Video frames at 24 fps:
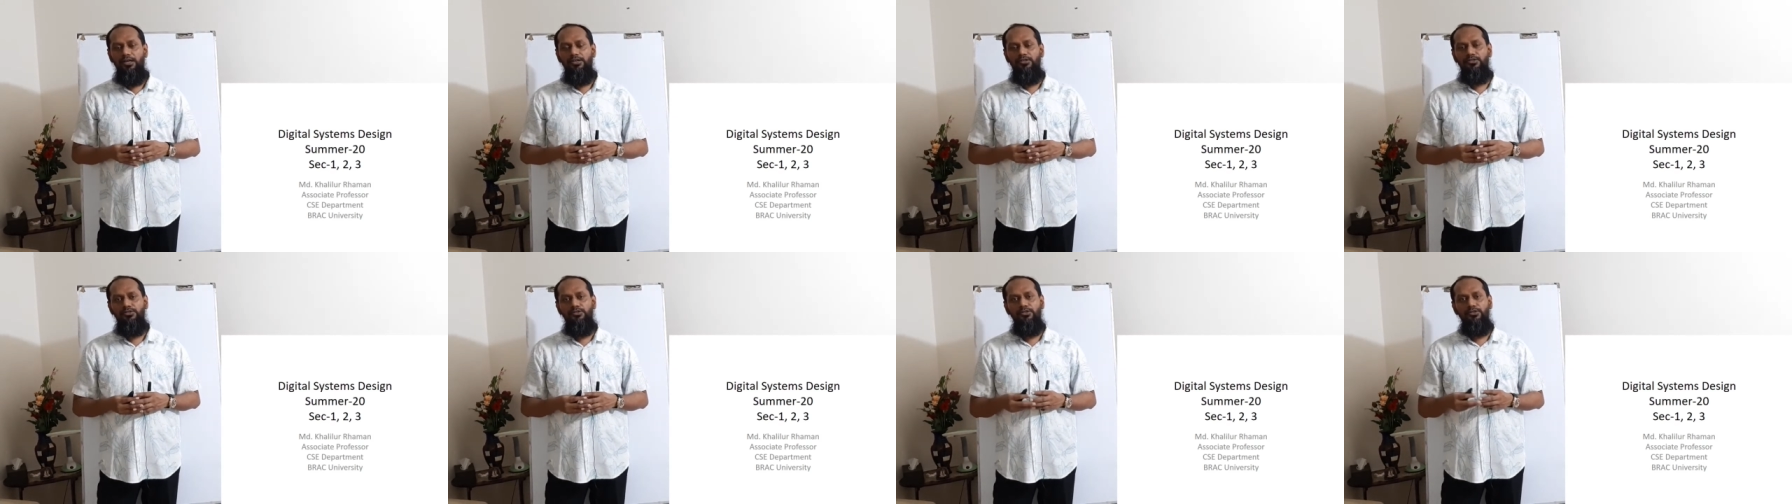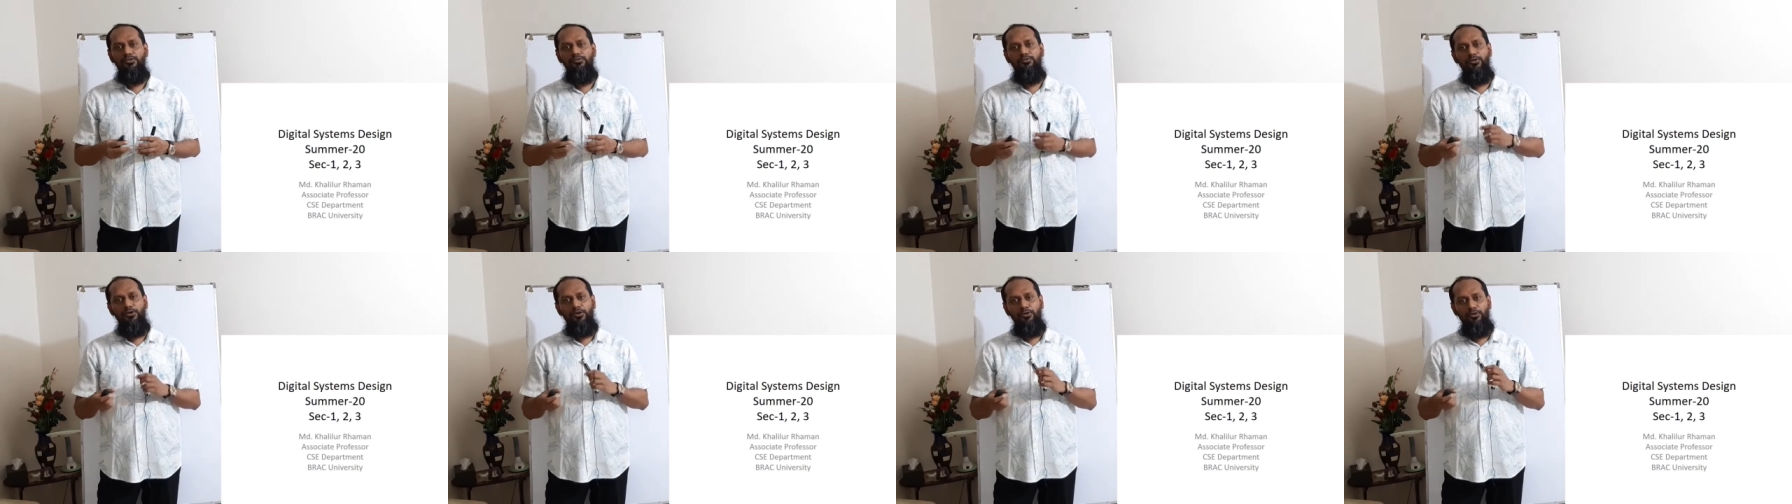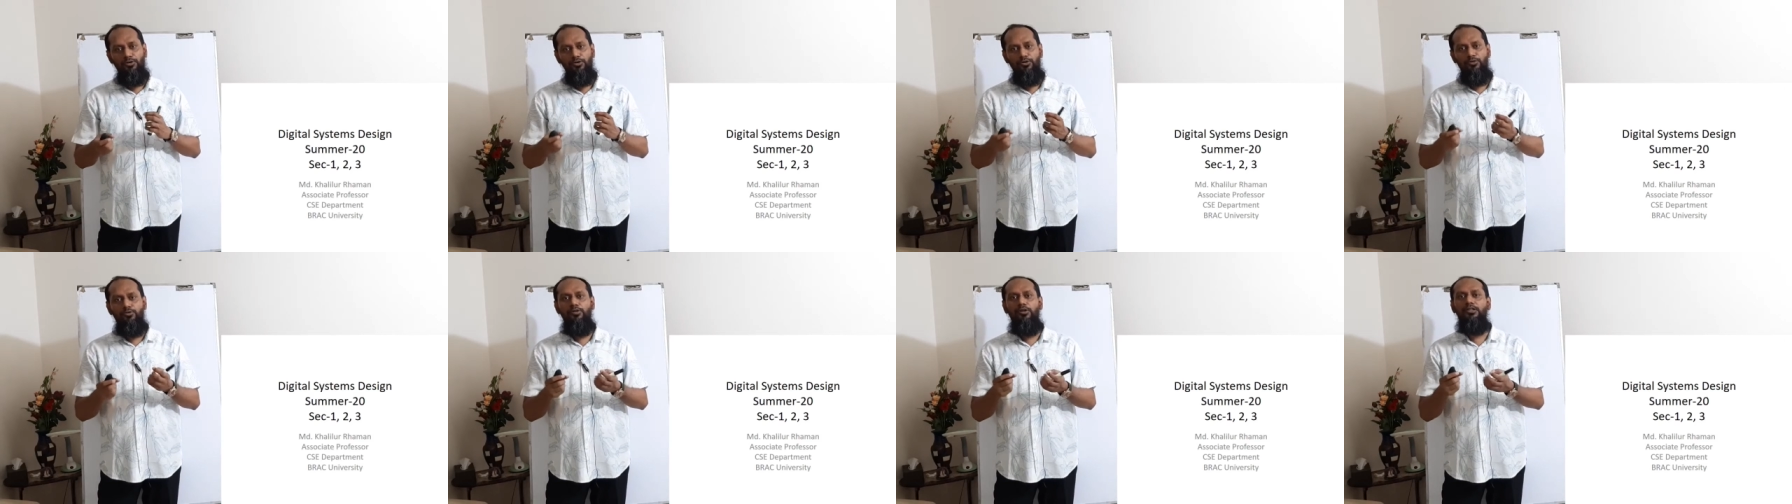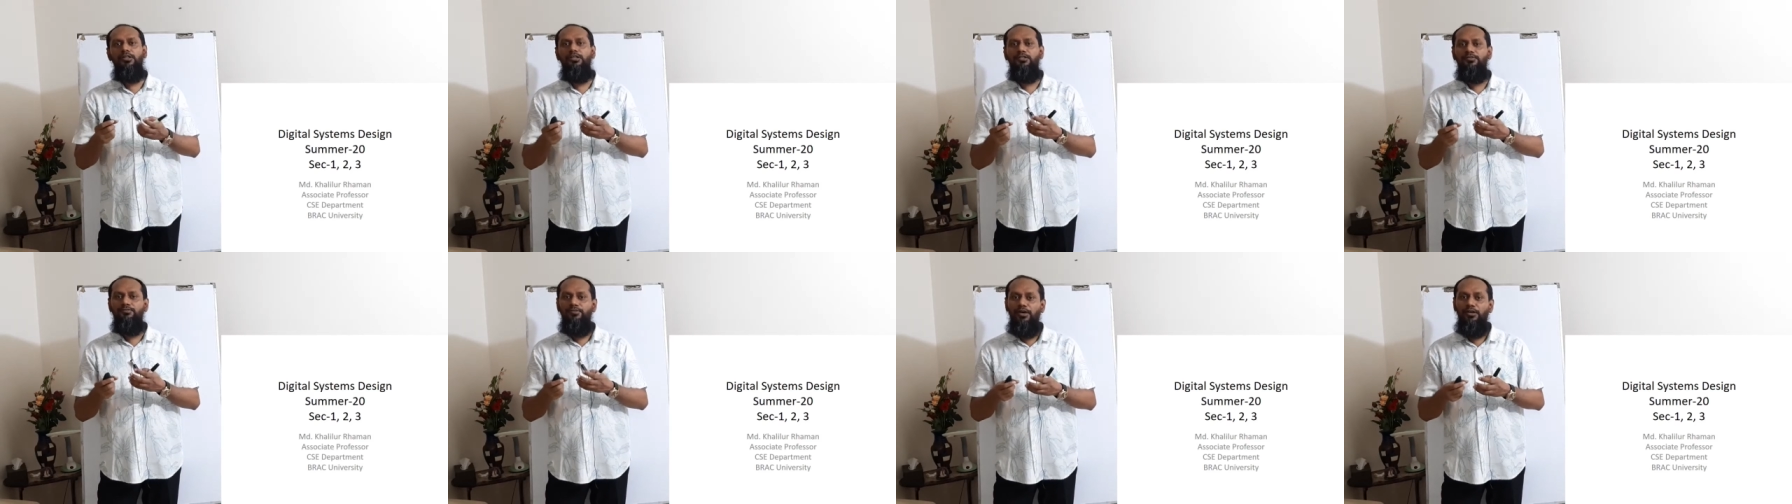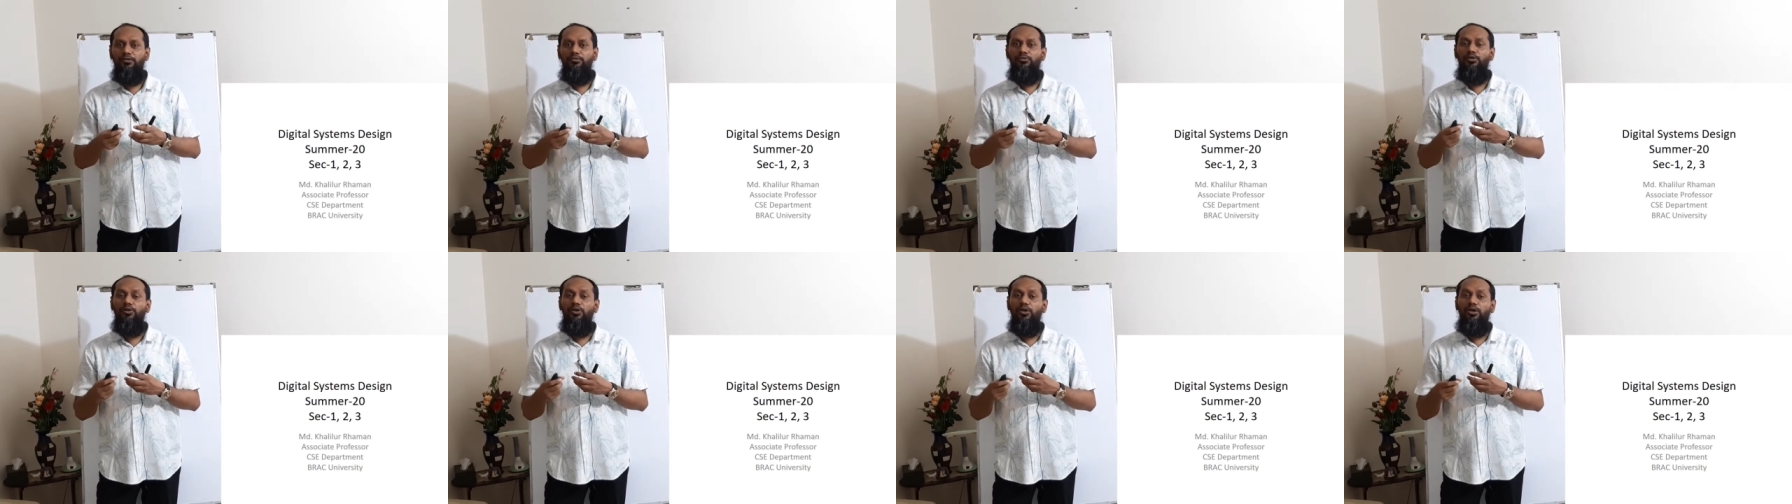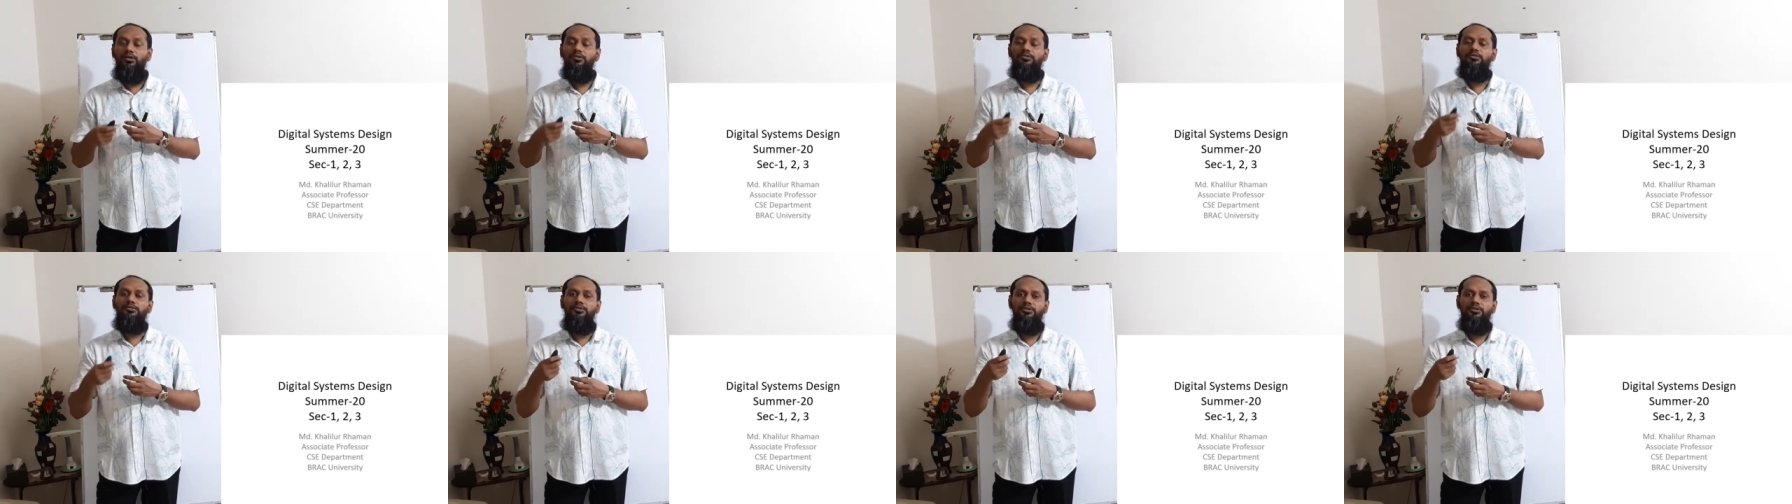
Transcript: so for controlling this fan we will also